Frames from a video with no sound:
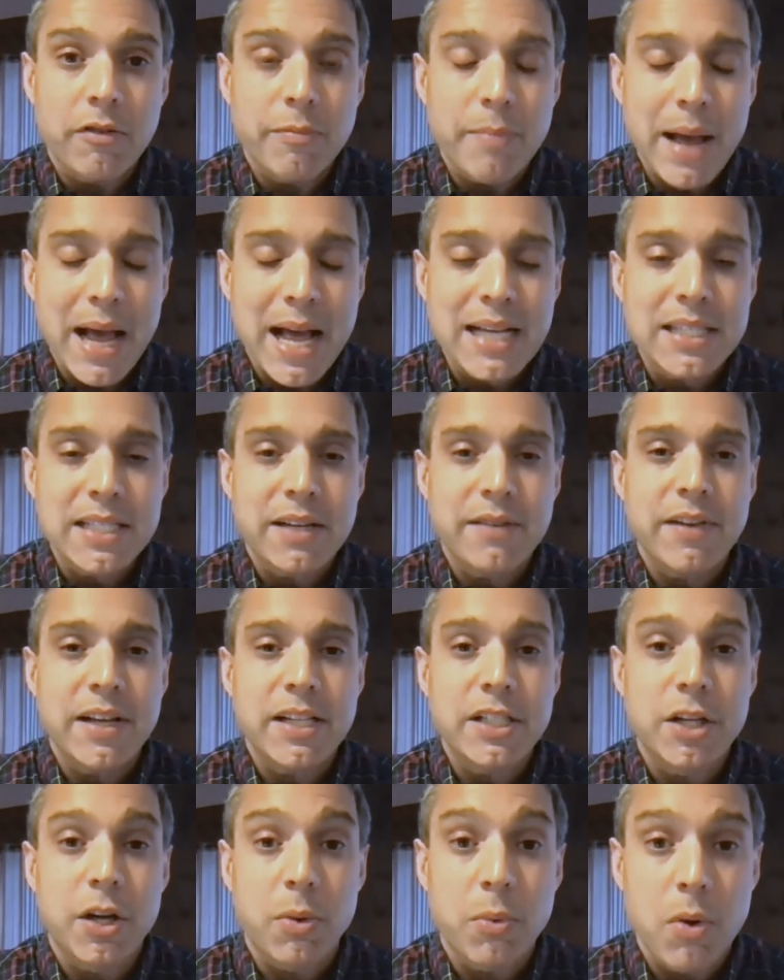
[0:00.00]
of passive
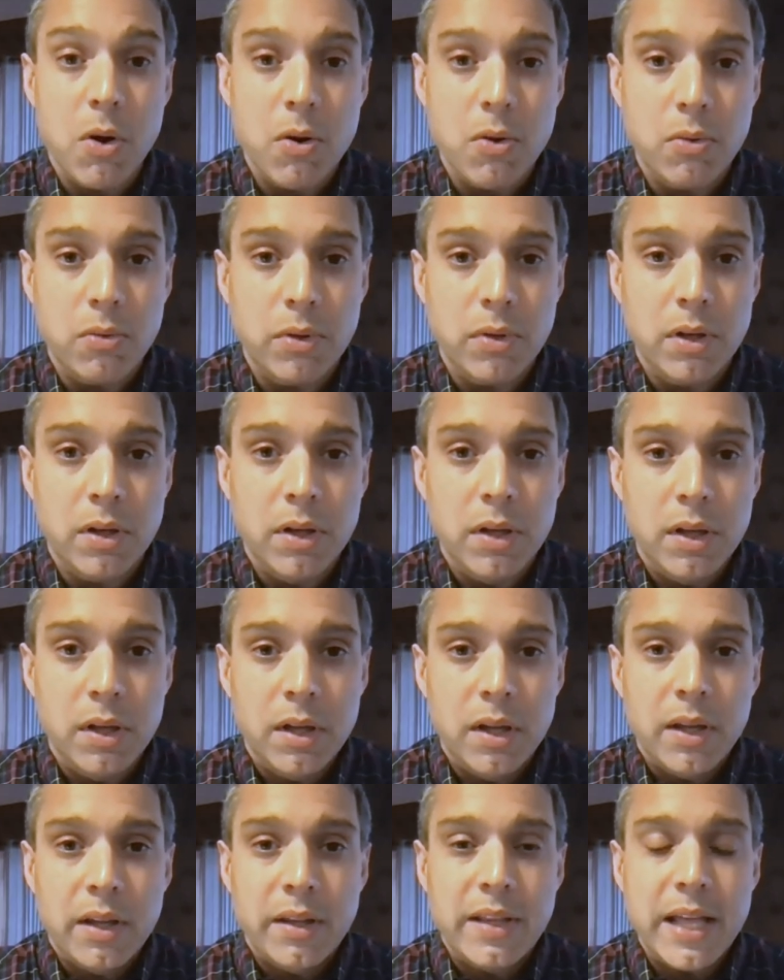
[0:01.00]
has grown,
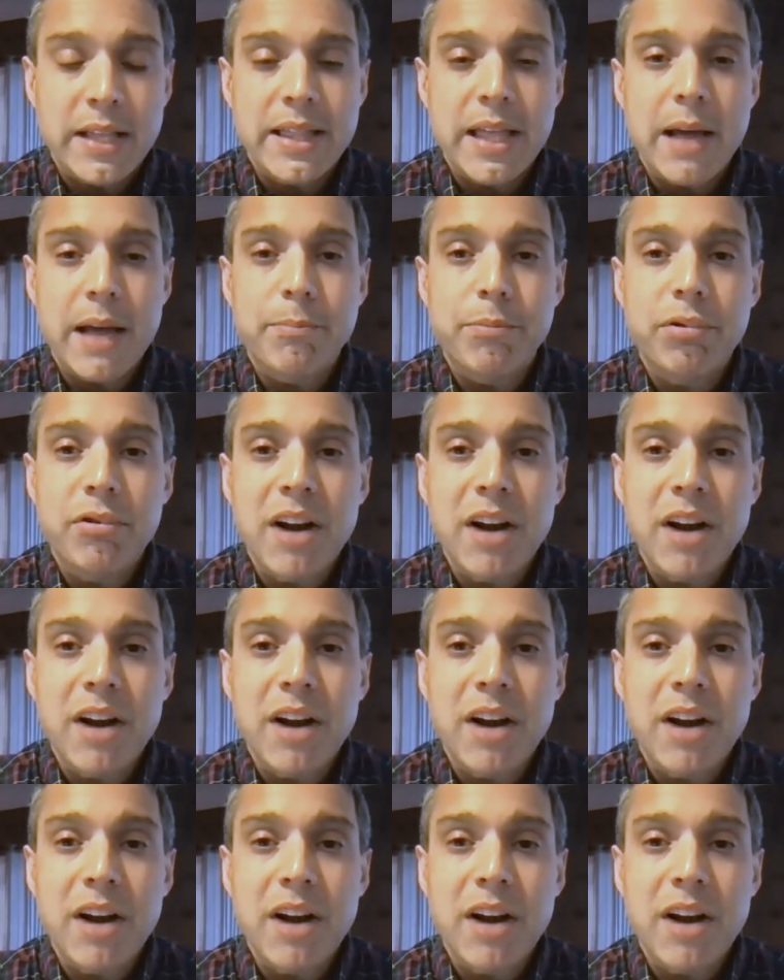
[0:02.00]
that